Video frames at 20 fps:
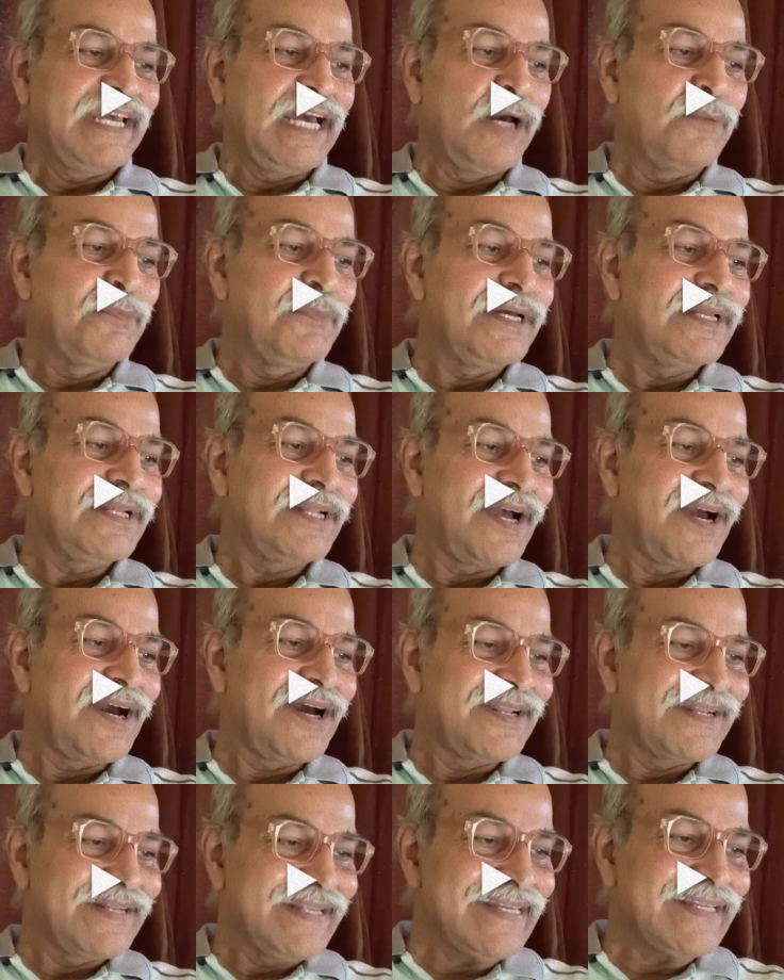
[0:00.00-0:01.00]
Amar
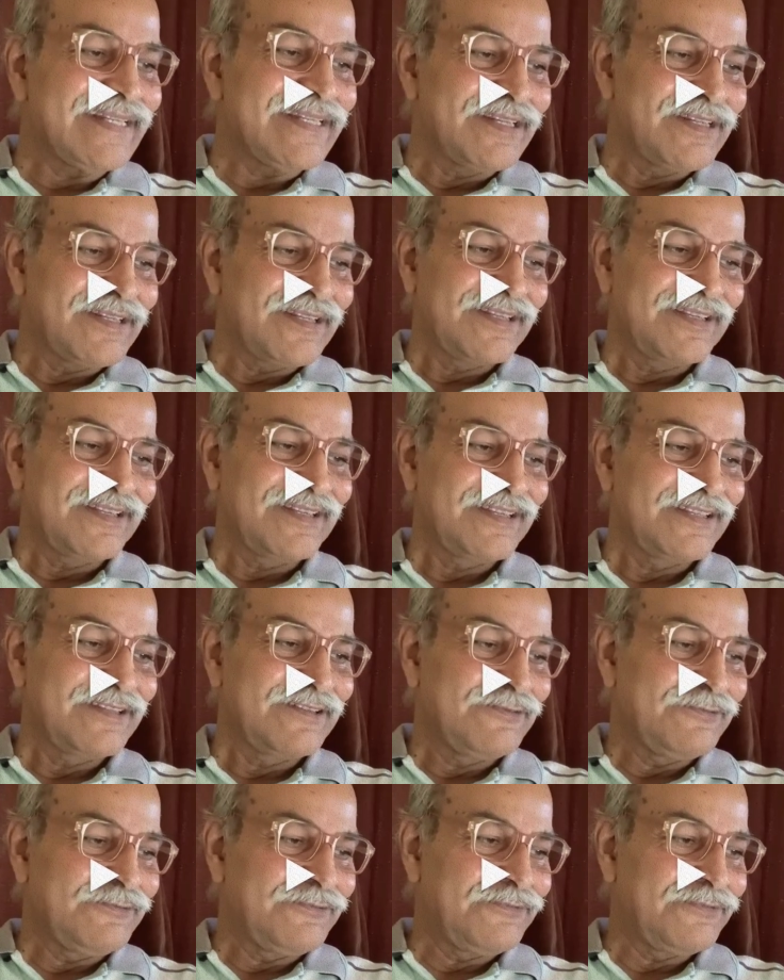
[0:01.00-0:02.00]
Aryan
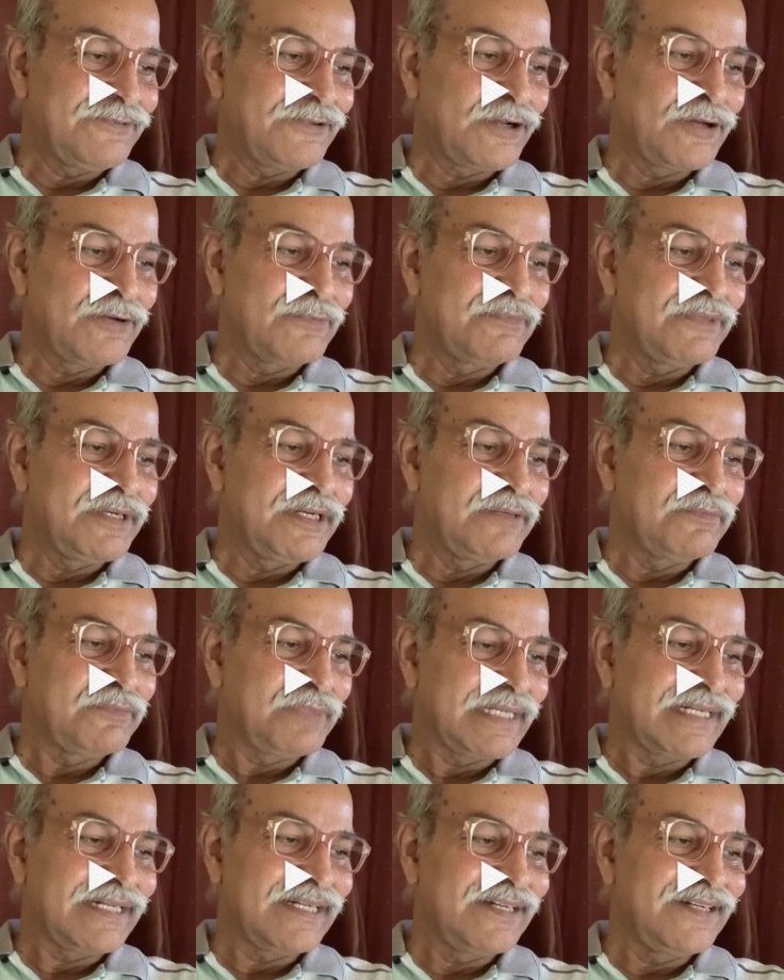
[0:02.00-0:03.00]
from uh,
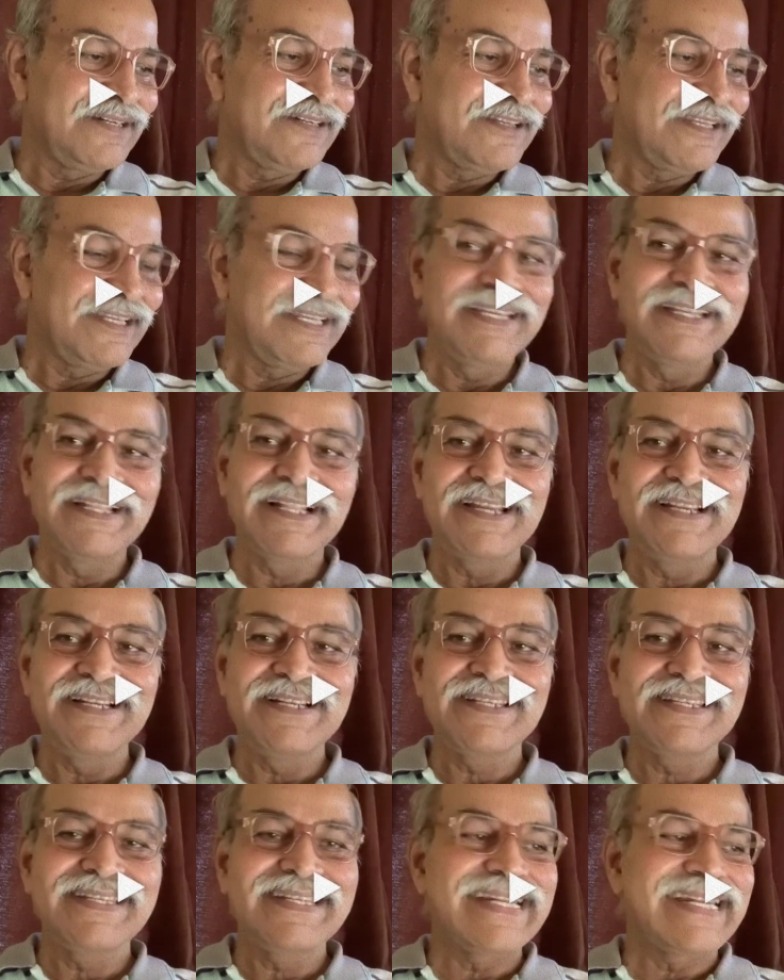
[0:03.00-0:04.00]
Patna. He
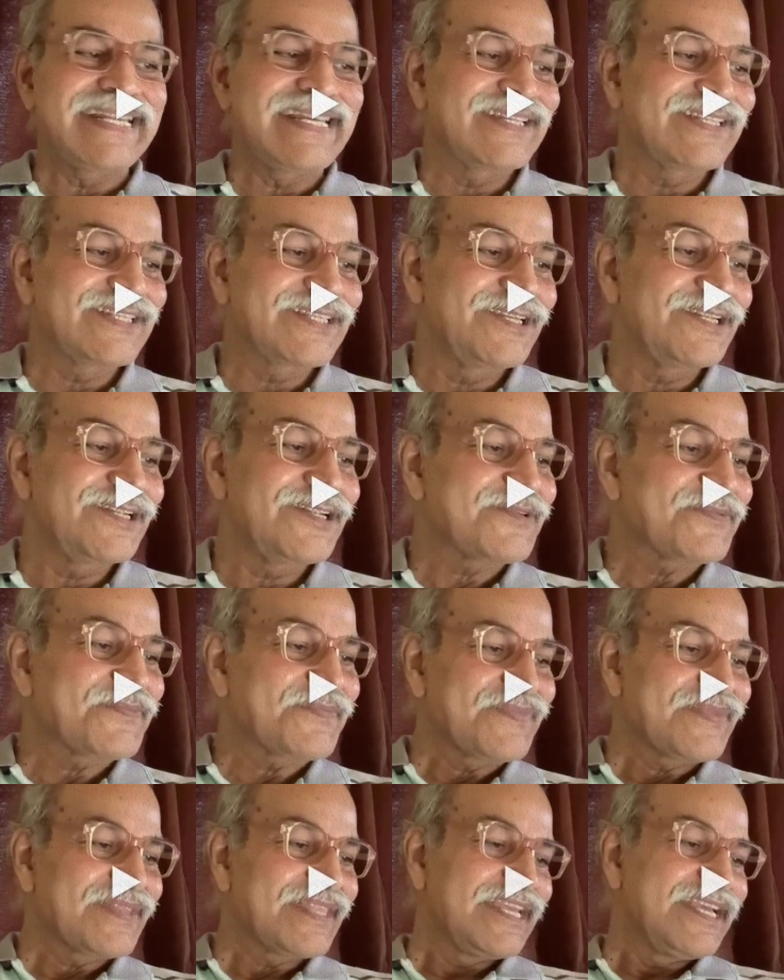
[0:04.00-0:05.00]
writes, Dear sir,
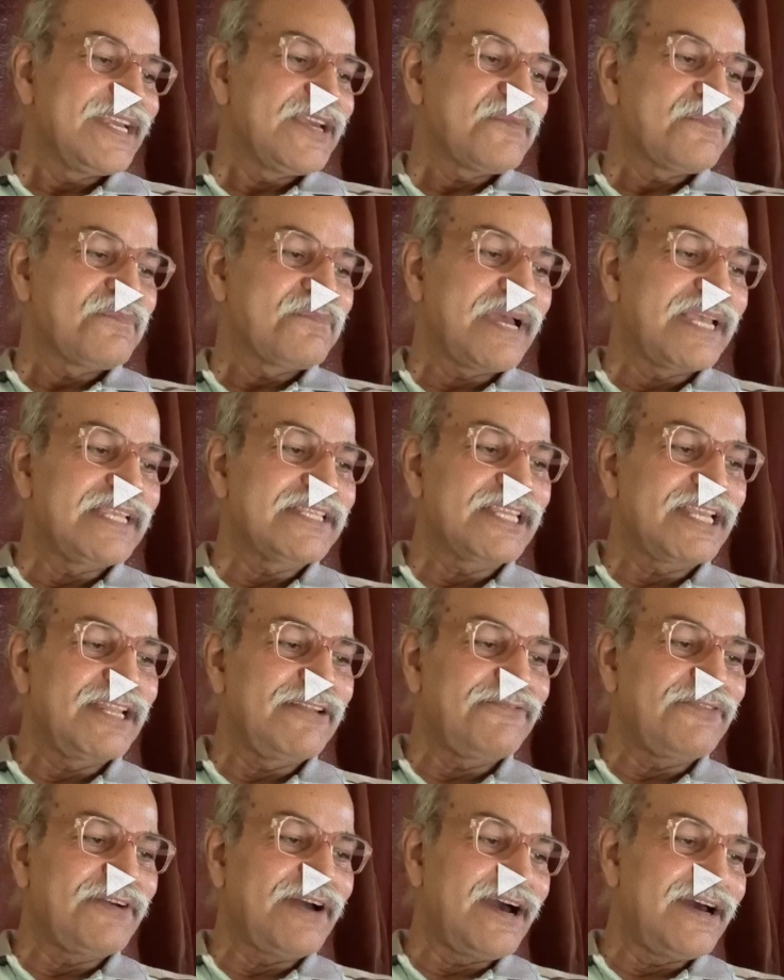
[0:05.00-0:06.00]

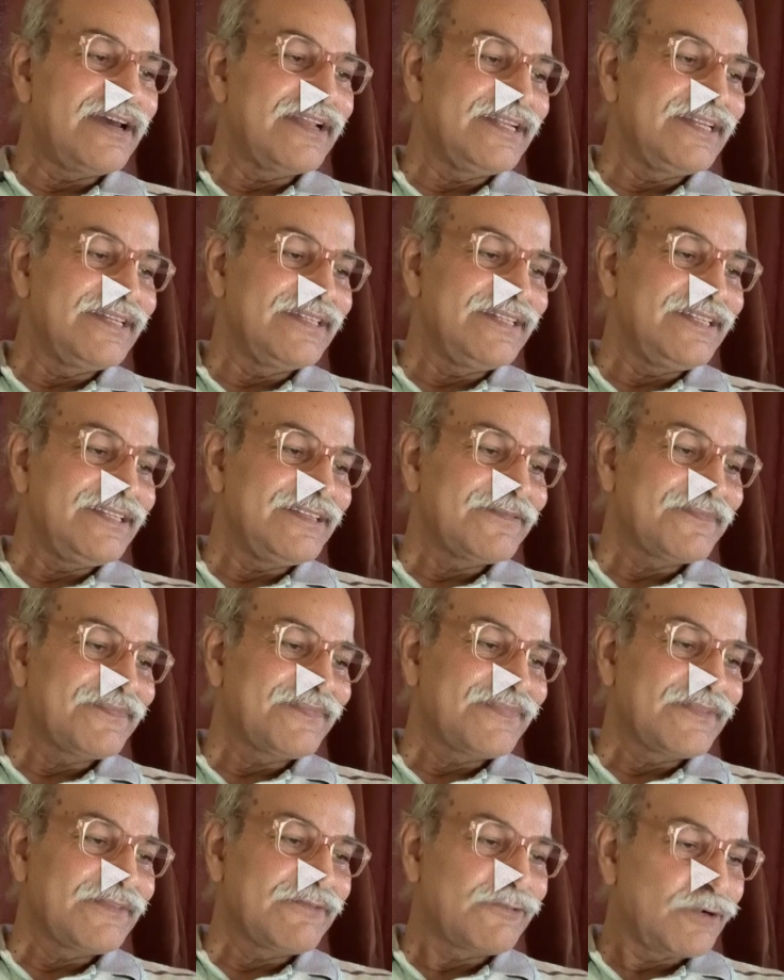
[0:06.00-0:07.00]
myself Aryan
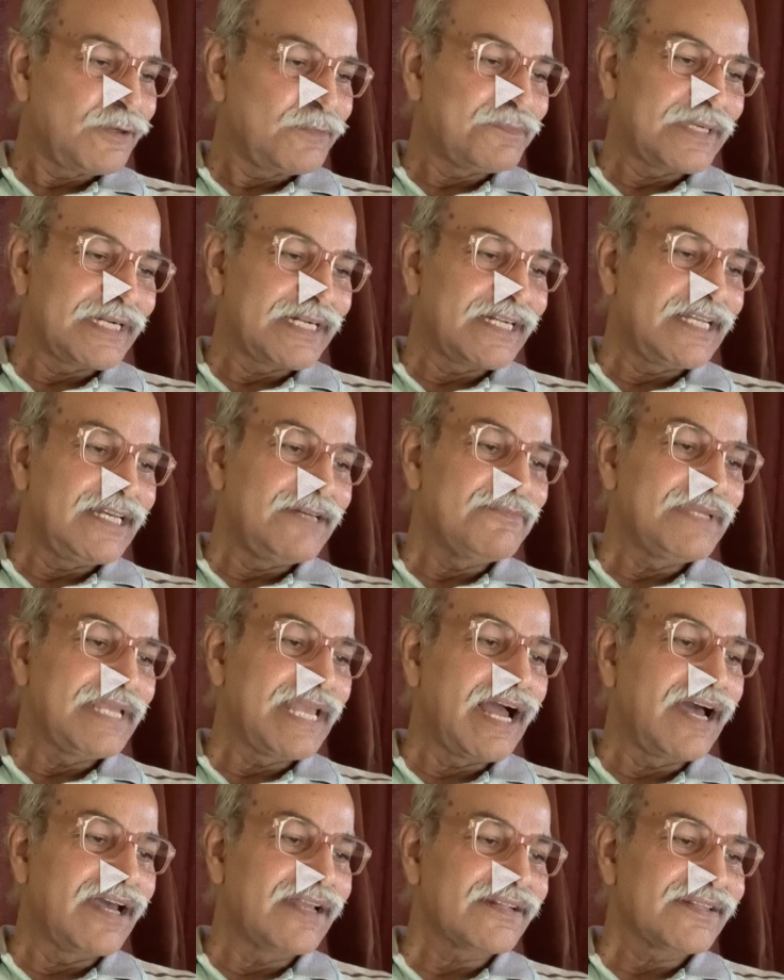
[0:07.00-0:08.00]
from Patna,
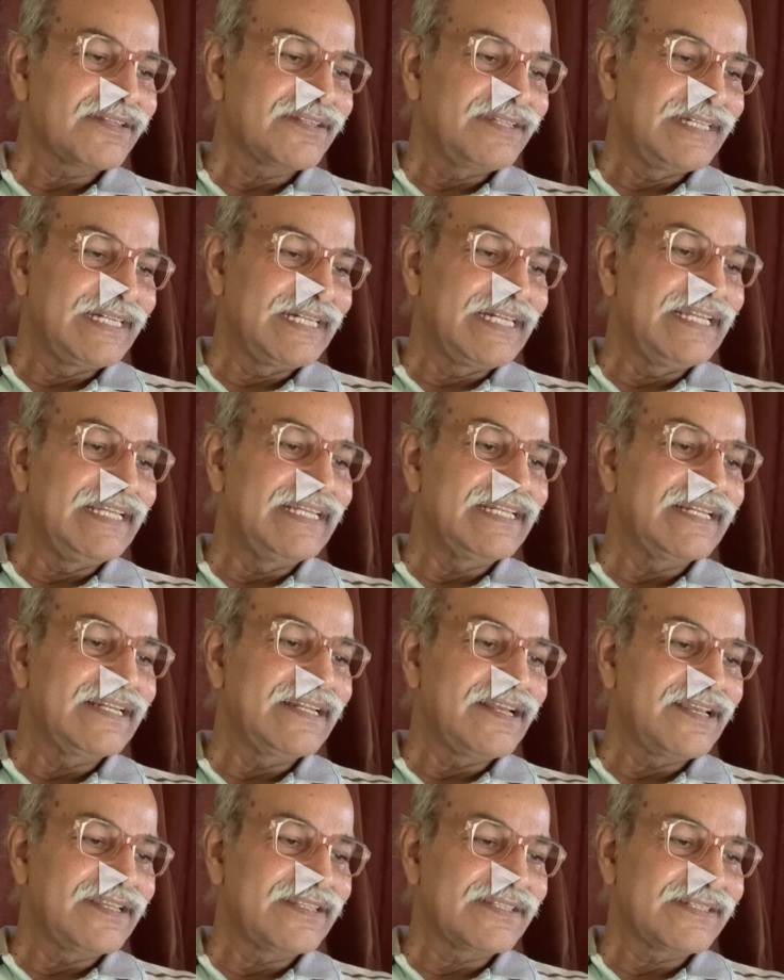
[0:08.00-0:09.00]
Bihar, reading in
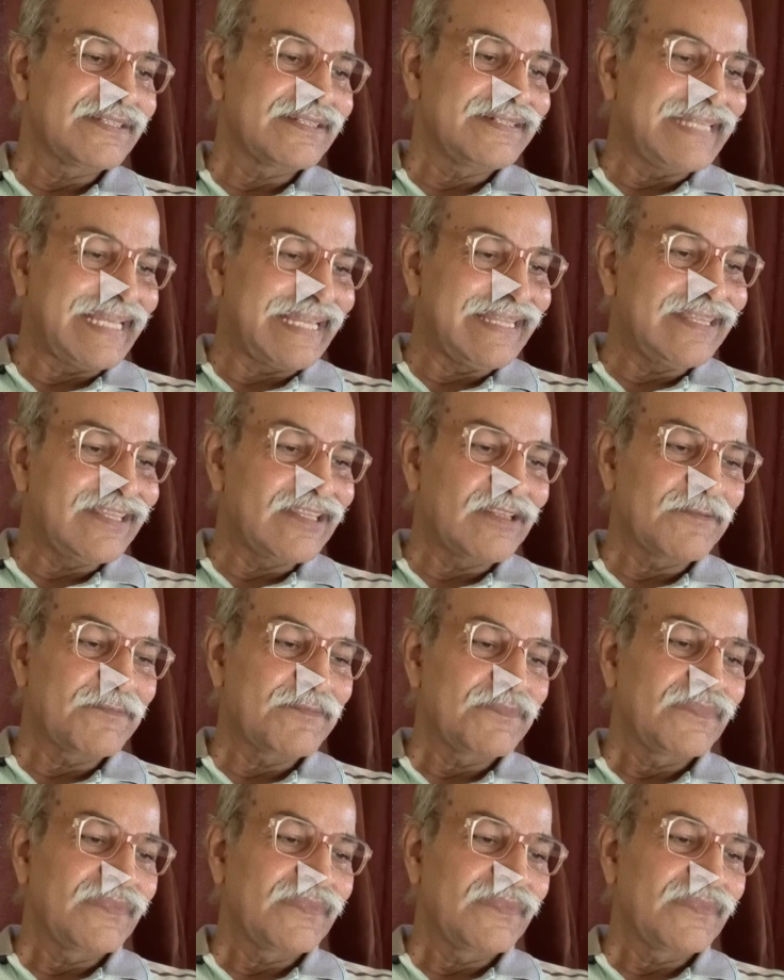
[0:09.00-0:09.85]
class 10th.